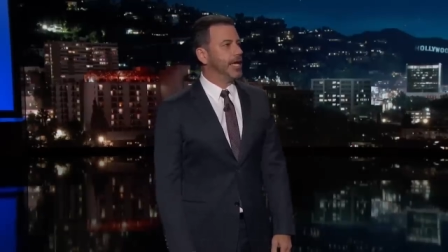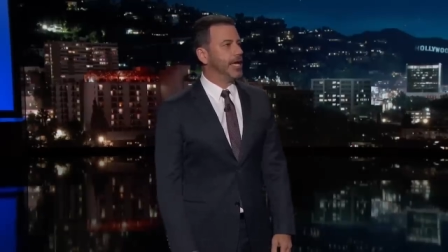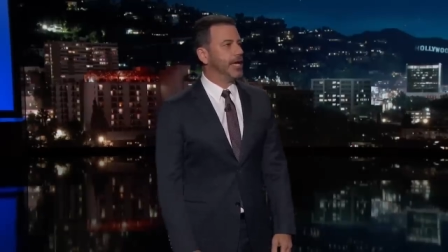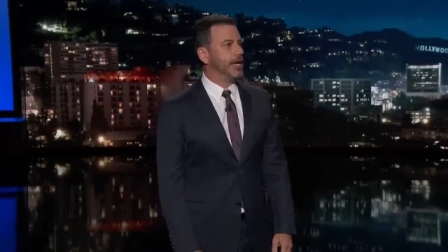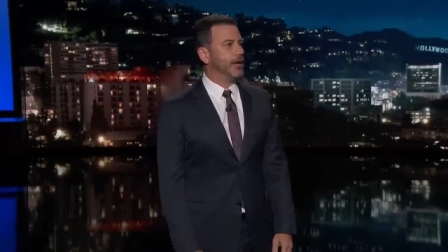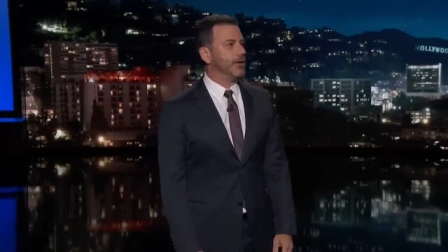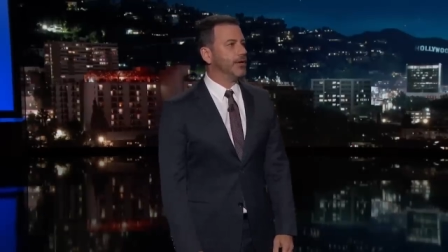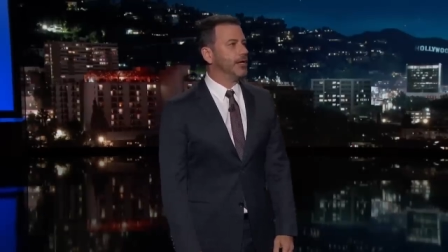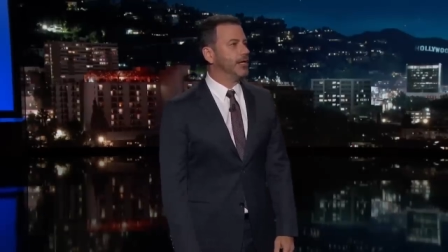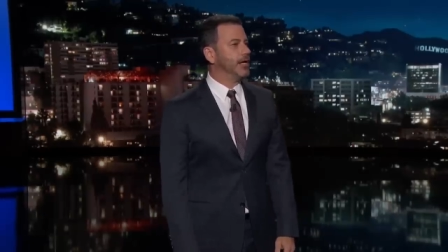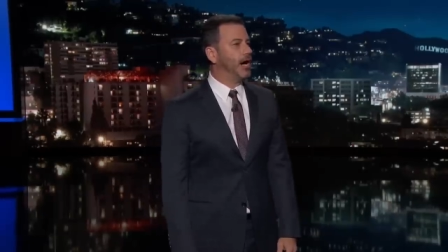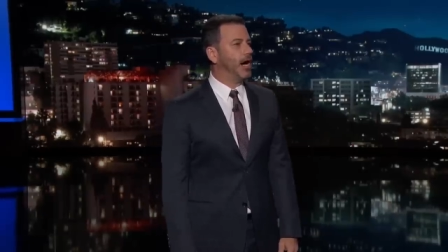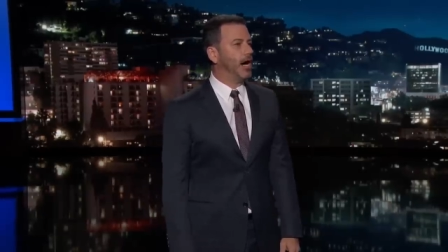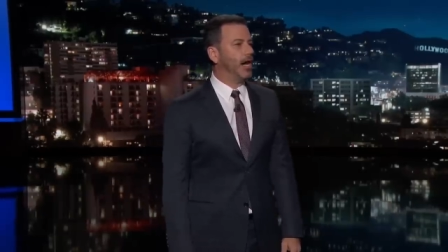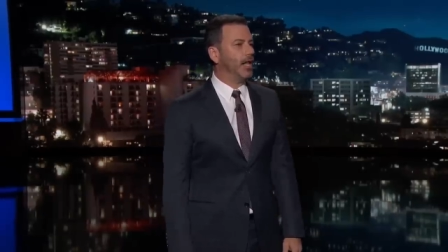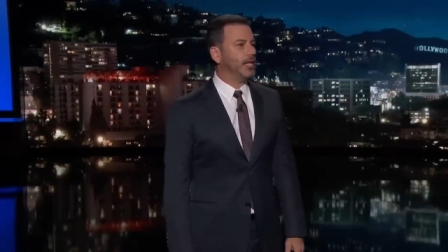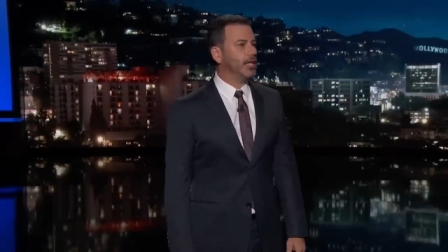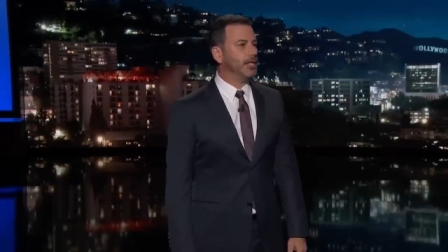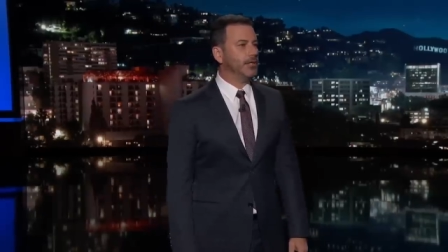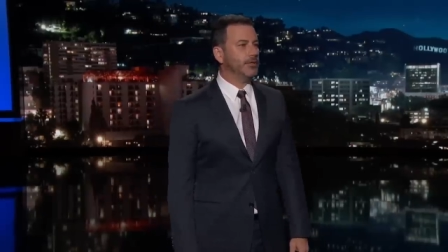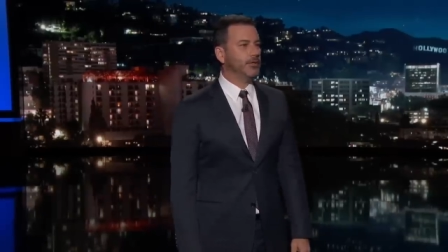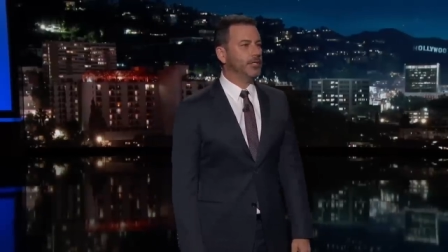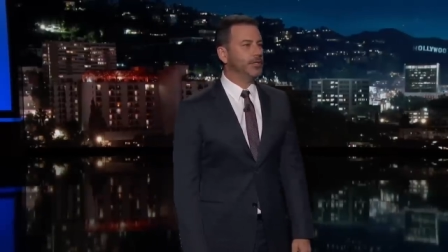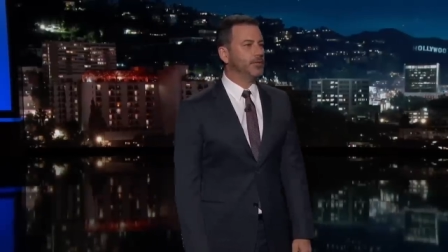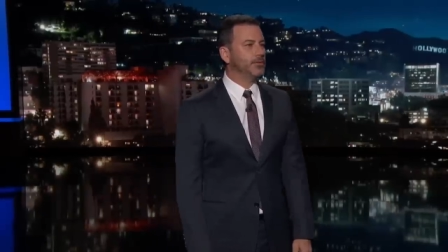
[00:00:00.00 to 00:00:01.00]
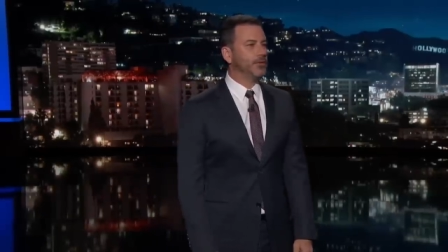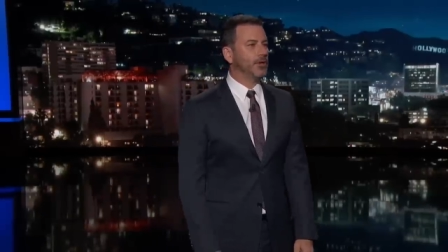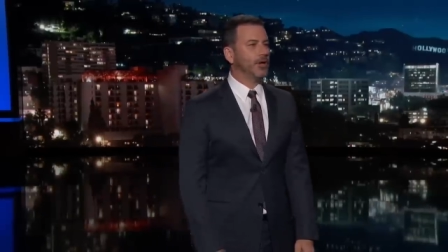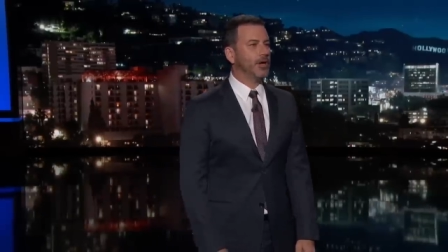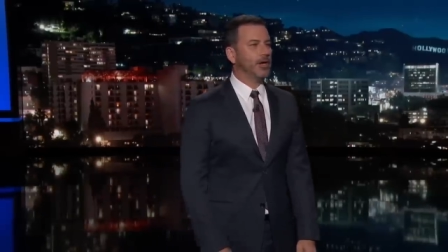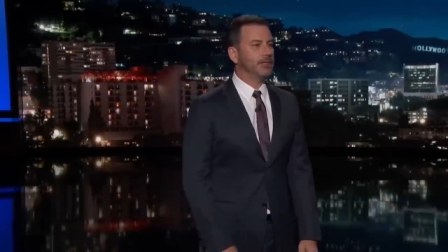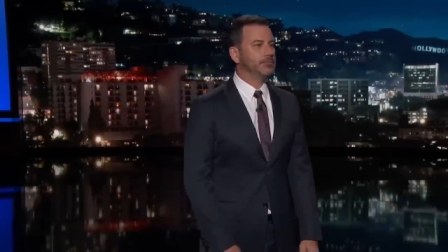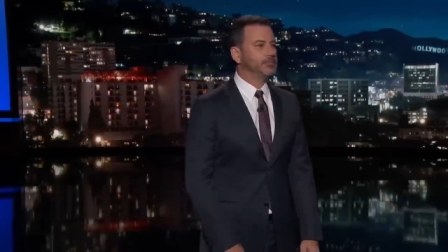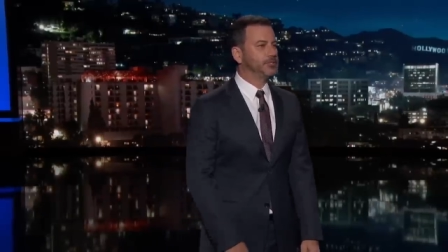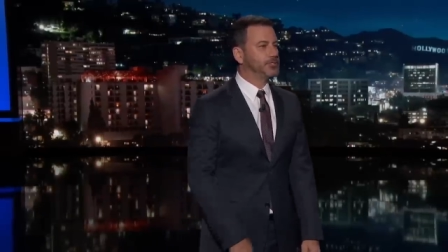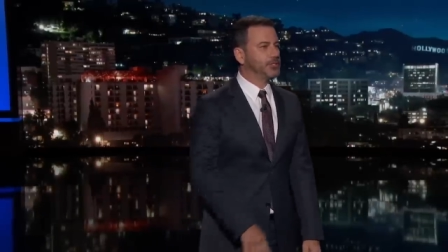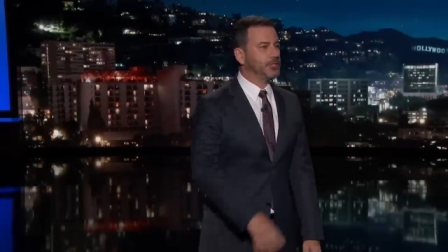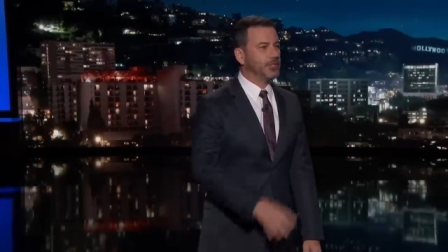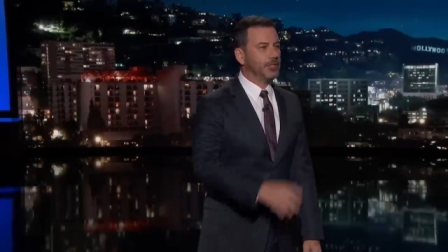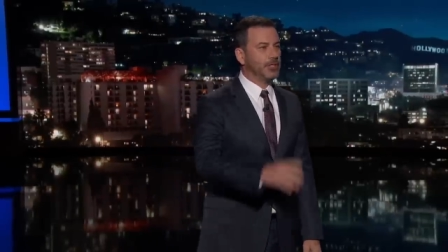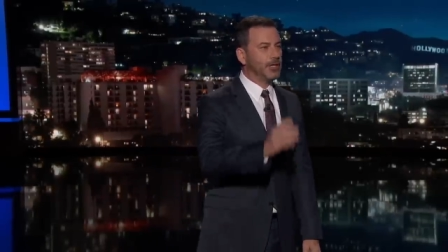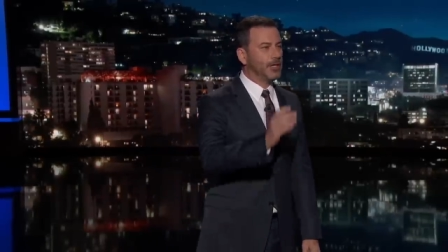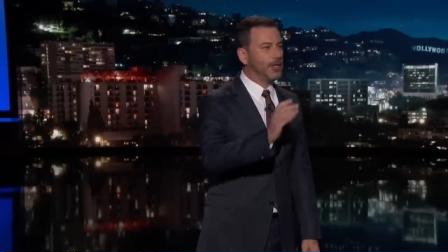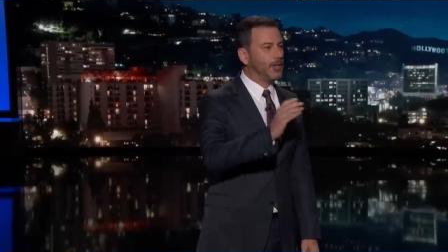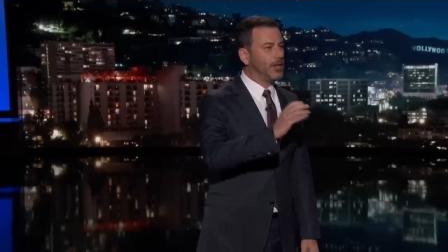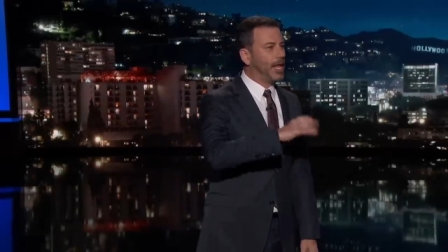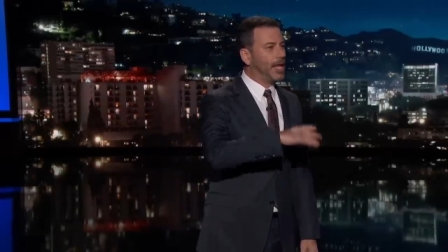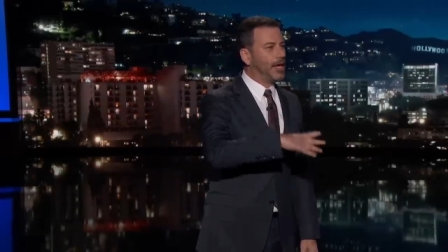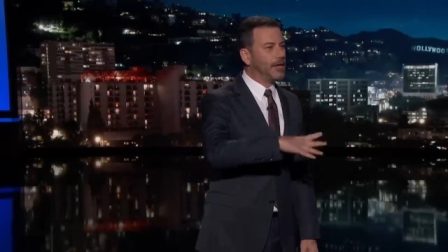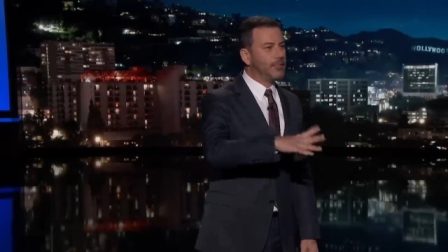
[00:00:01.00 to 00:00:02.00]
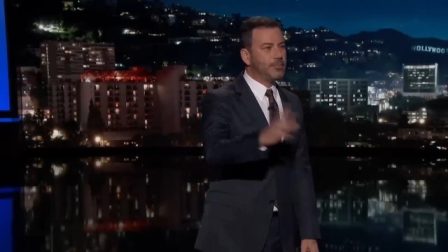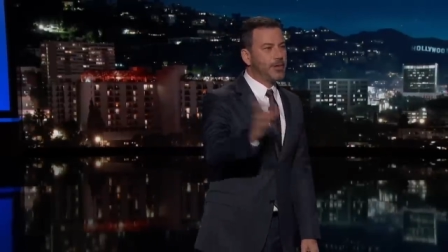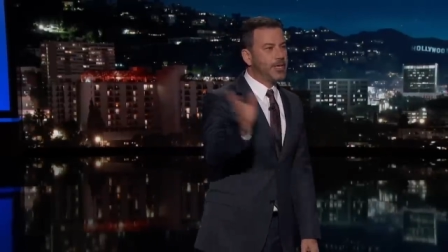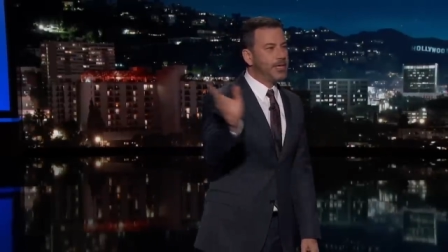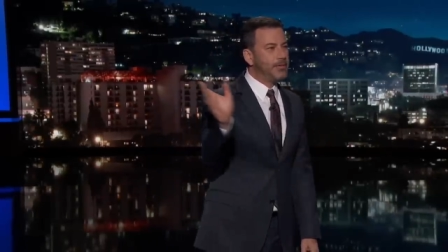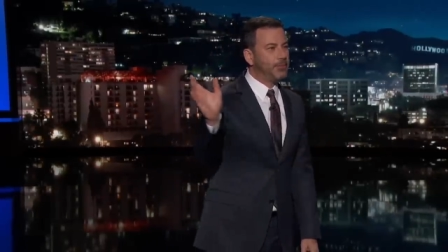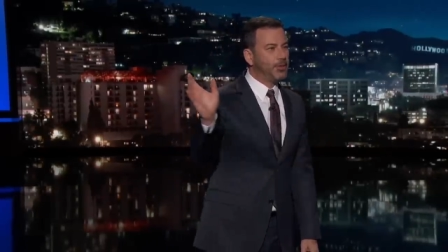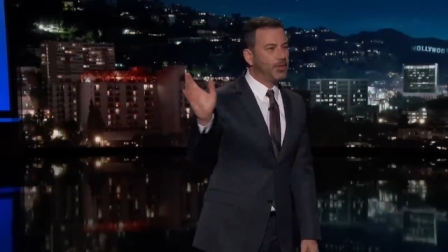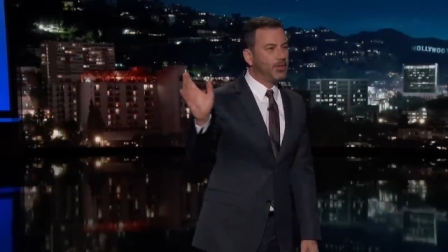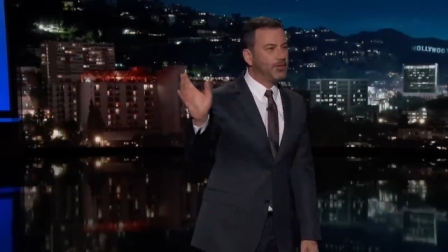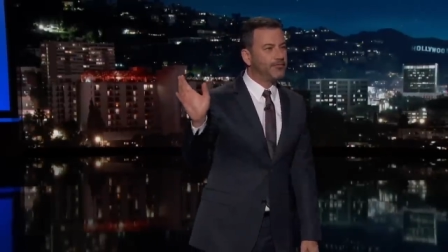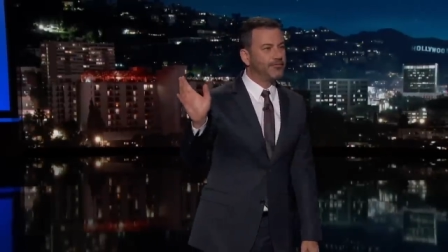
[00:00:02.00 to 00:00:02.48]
here in Hollywood, where I'm sure a lot of people